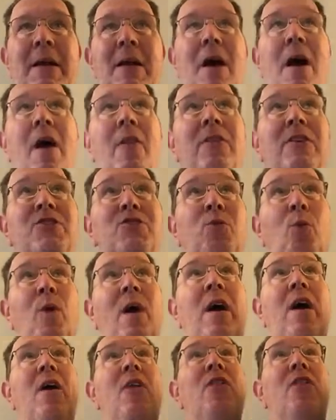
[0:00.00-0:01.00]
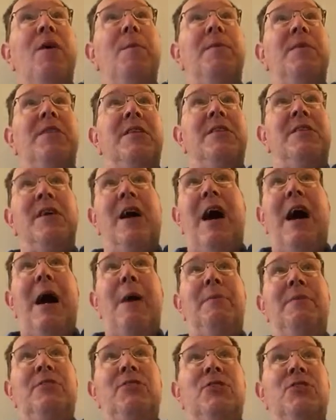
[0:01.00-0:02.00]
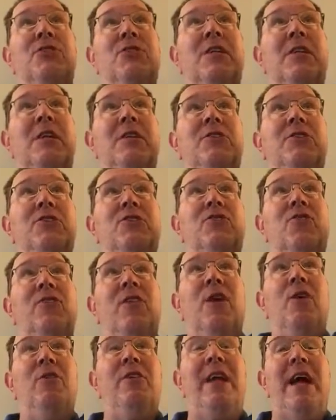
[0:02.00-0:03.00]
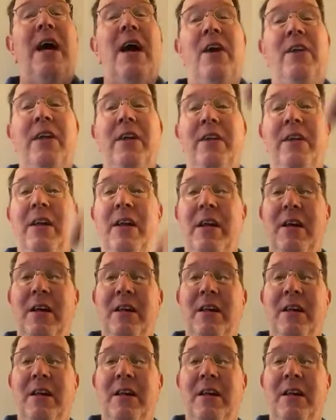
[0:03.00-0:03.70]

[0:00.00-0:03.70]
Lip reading: all this wealth up at the top is just going to just flow down and